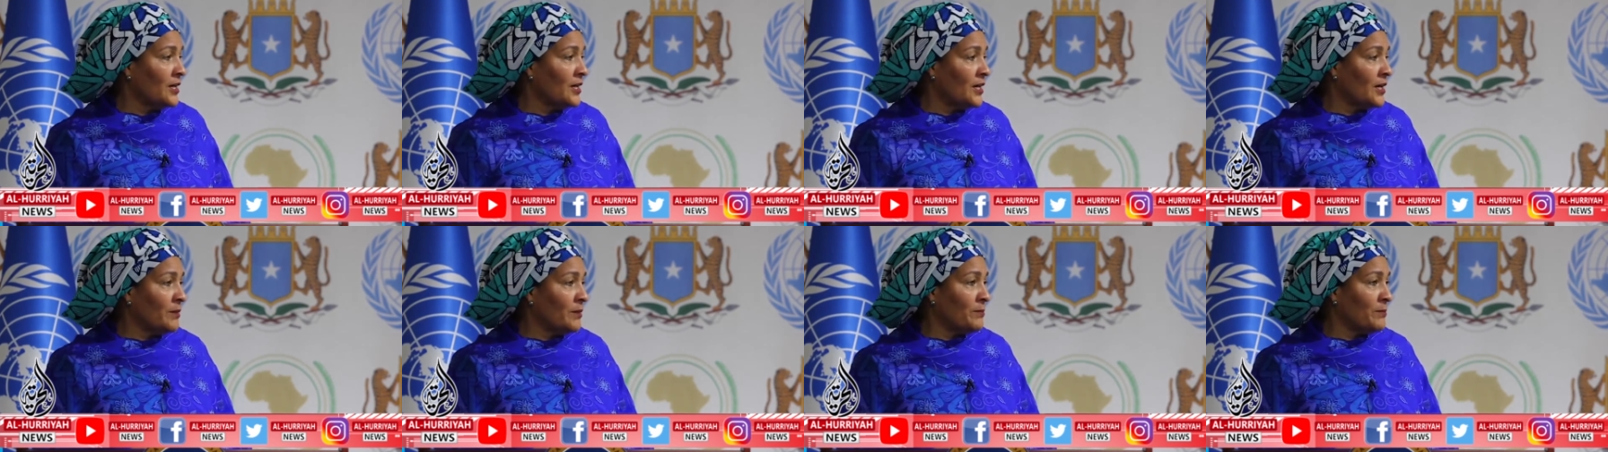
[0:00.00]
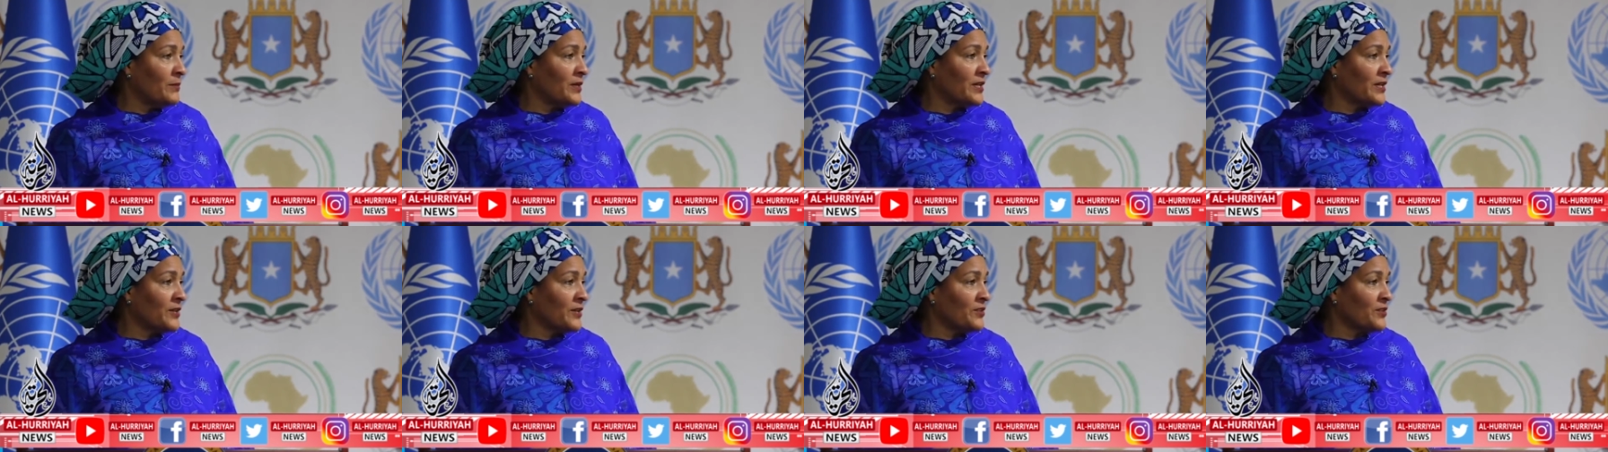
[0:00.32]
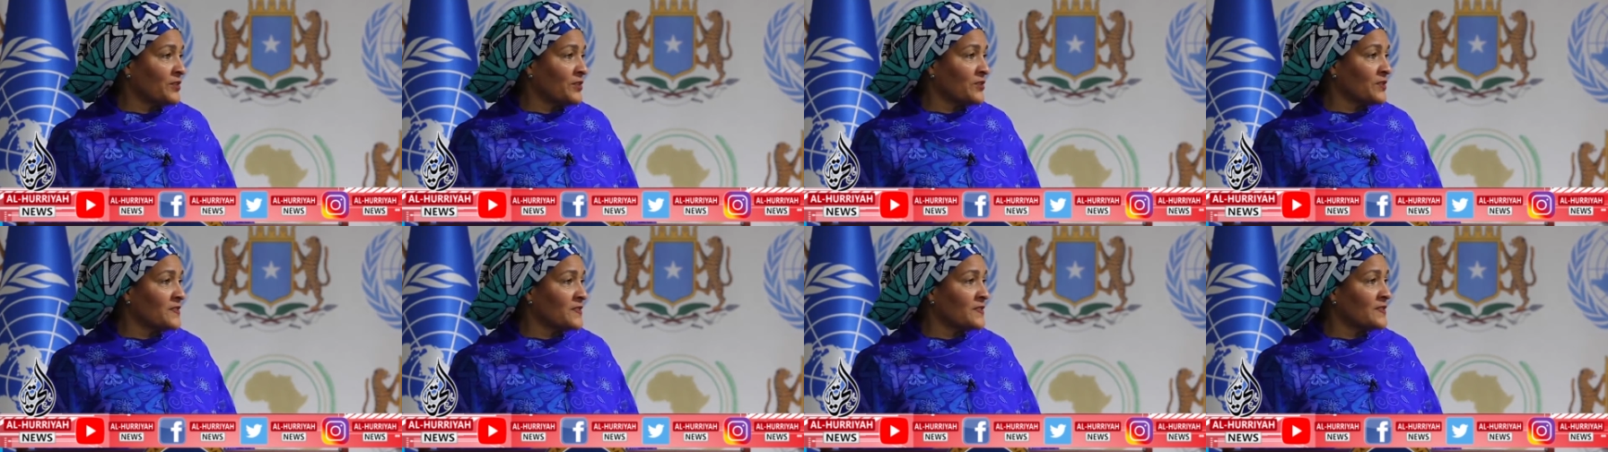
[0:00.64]
And I
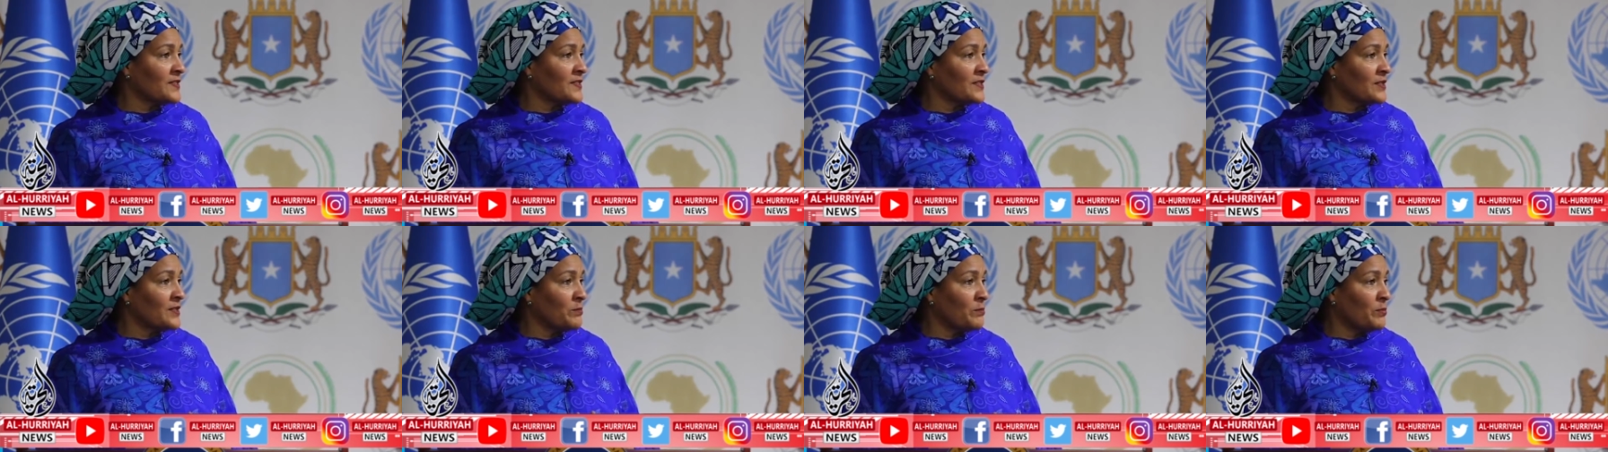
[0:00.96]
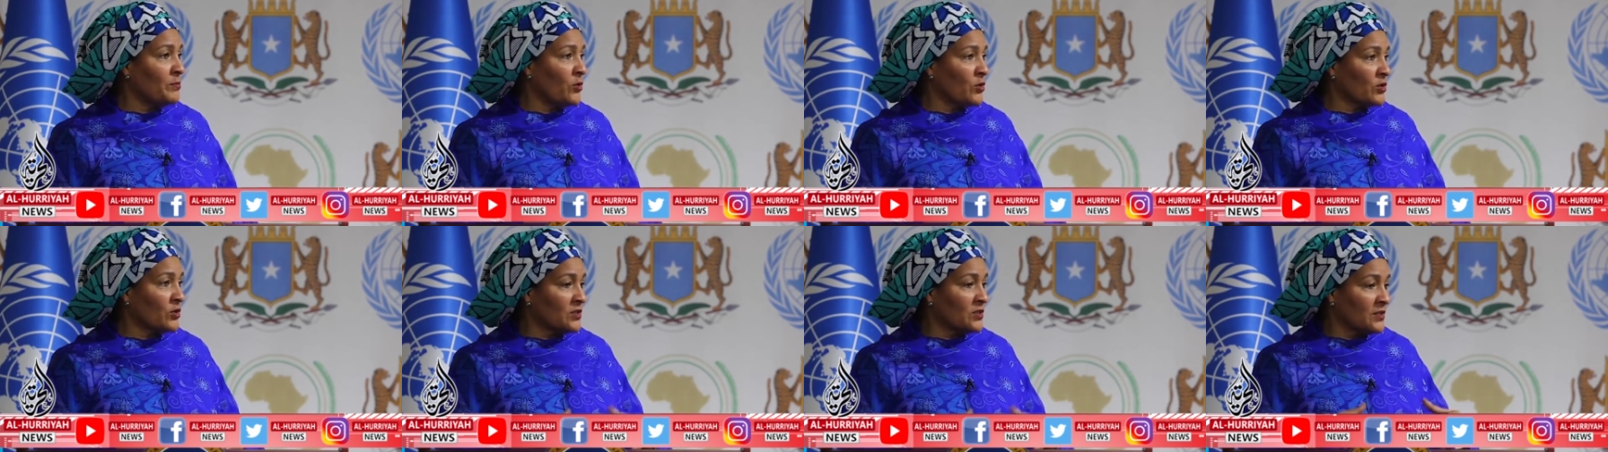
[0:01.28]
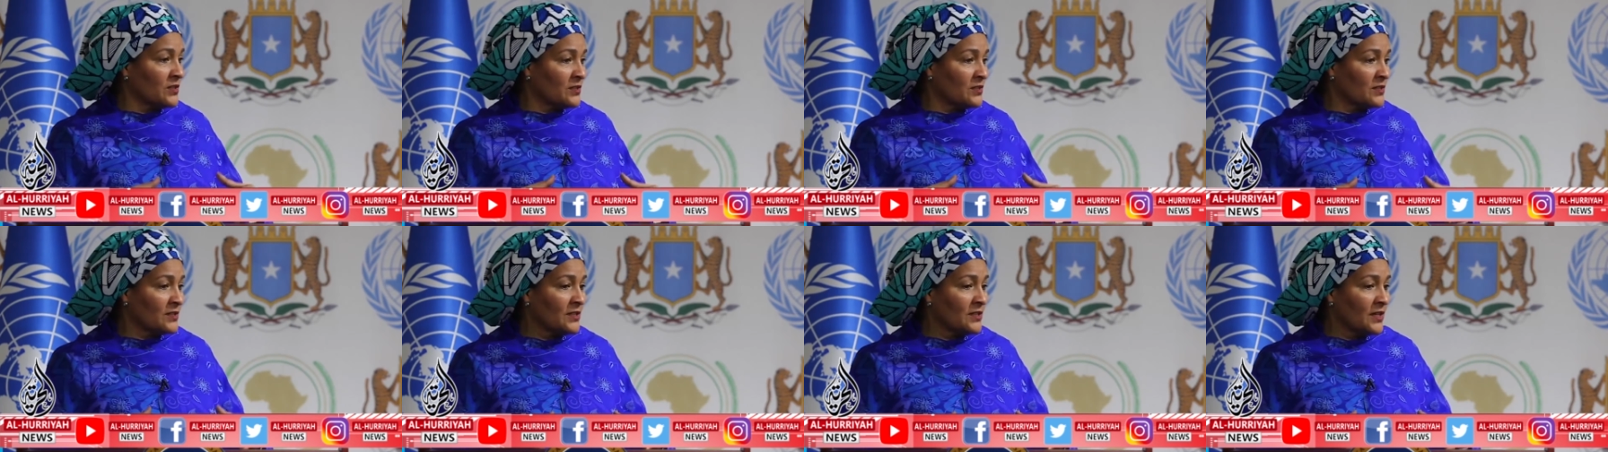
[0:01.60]
think this is an
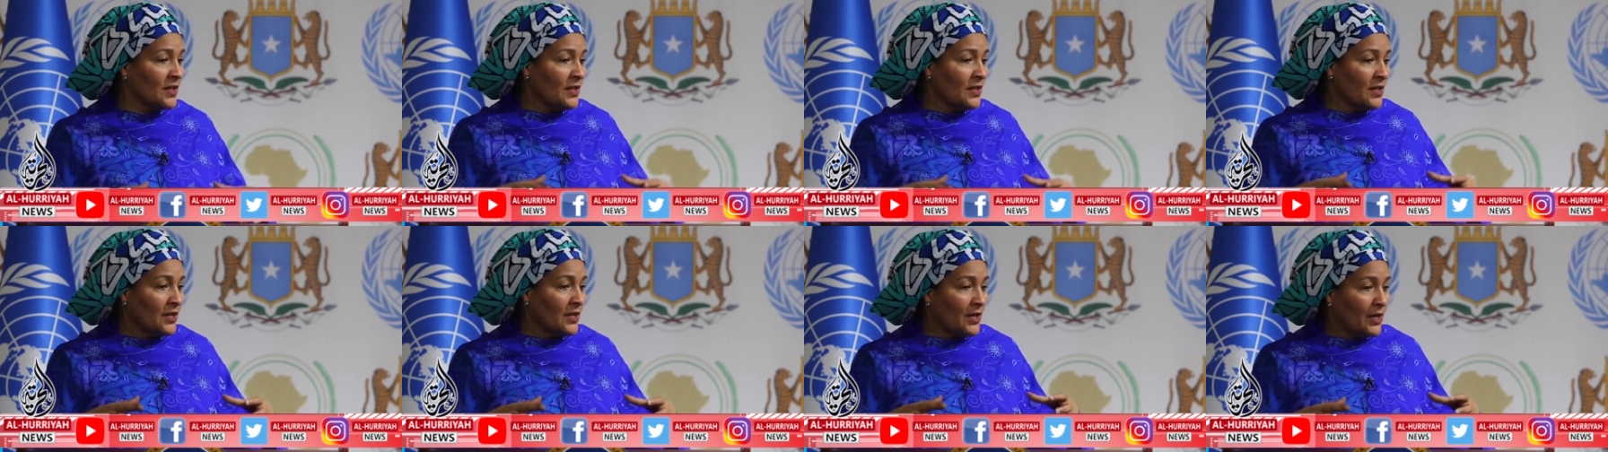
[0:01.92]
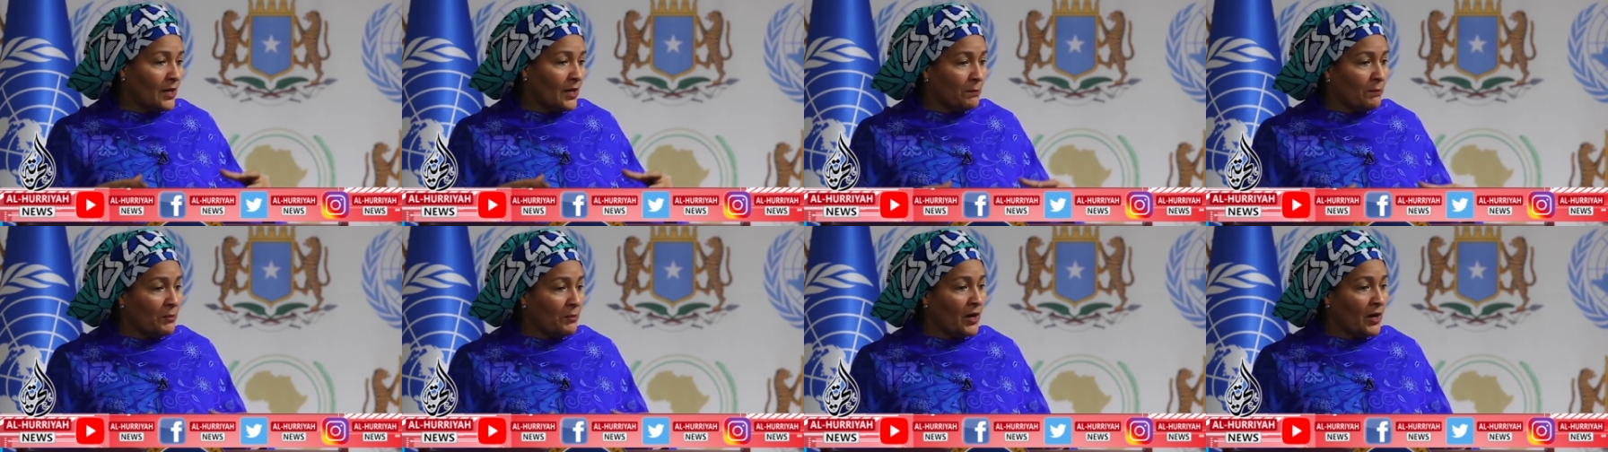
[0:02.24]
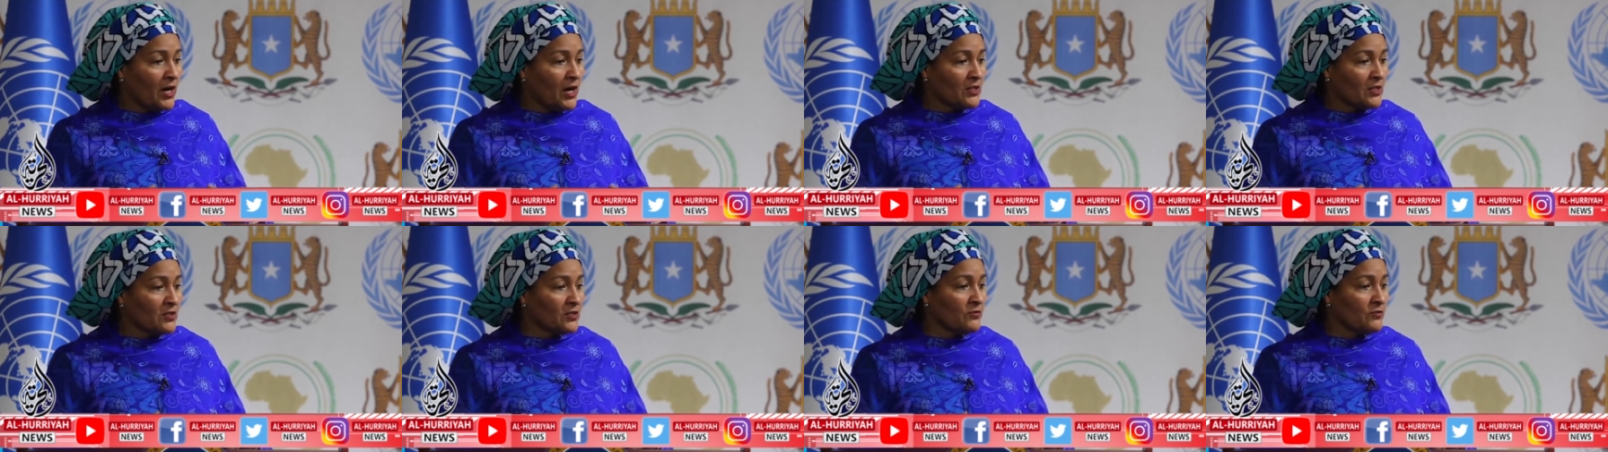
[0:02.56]
important
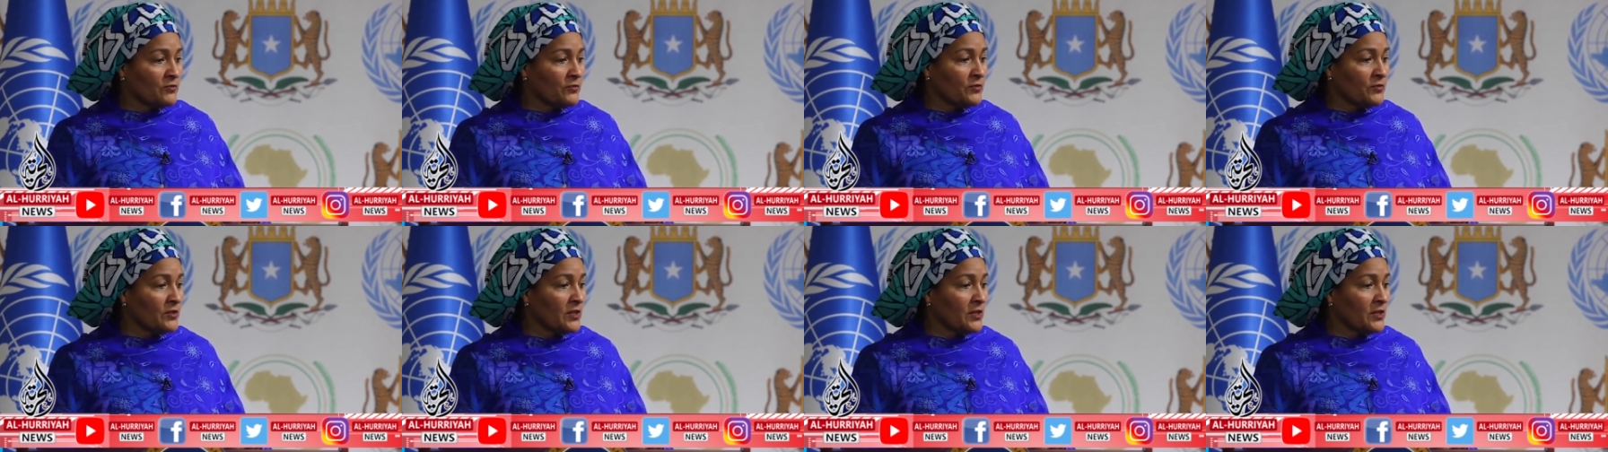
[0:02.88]
part of